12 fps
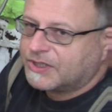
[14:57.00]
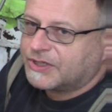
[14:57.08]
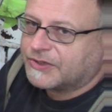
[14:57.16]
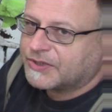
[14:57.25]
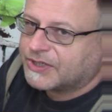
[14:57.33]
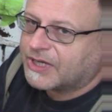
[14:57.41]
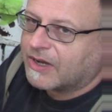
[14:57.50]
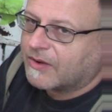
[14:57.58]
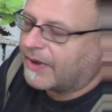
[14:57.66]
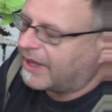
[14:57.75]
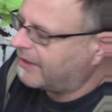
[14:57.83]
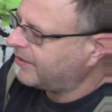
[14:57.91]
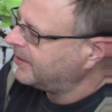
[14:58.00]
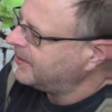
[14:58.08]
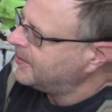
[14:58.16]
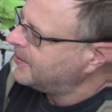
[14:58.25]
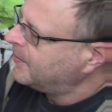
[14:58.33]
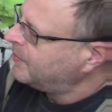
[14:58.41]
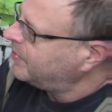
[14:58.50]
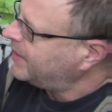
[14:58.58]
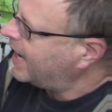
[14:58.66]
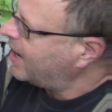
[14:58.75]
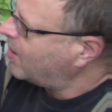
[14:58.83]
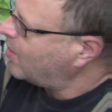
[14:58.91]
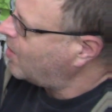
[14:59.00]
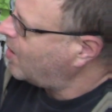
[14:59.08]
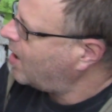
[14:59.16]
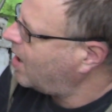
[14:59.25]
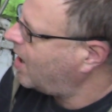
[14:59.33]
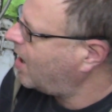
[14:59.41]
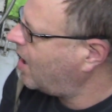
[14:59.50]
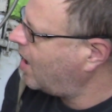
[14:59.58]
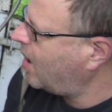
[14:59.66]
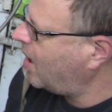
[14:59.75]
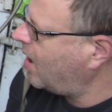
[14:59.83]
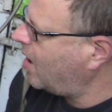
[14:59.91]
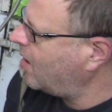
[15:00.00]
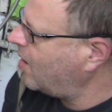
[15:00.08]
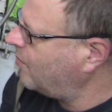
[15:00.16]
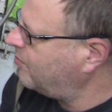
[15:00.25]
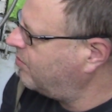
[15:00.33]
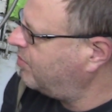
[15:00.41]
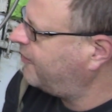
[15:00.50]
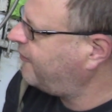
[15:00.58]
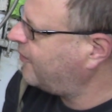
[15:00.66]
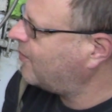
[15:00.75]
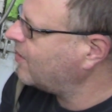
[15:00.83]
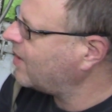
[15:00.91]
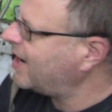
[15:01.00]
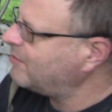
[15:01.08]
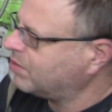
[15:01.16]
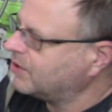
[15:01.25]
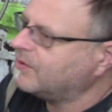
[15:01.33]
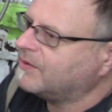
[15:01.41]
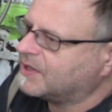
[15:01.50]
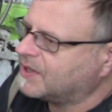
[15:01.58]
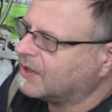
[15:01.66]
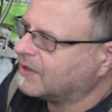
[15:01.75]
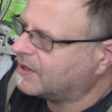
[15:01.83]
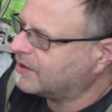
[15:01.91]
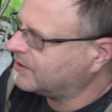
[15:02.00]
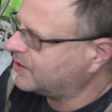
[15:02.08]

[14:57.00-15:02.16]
you're stuck with. Now, before I blew the cylinders